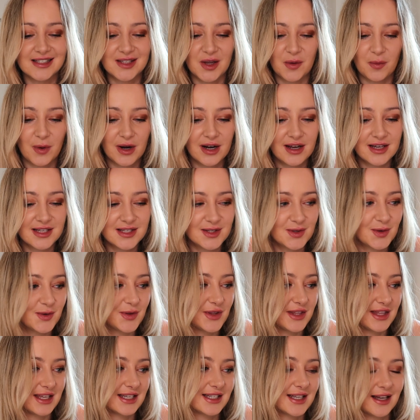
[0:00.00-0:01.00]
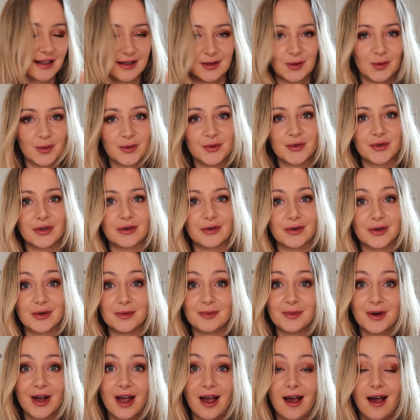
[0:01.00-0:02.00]
so when I saw that this had a laundry
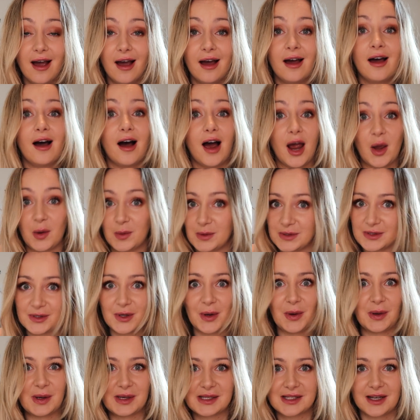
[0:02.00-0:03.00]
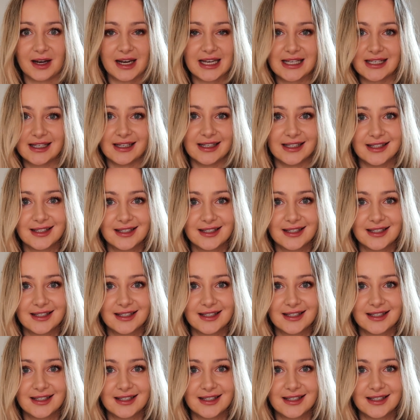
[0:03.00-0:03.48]
room, I'm so excited.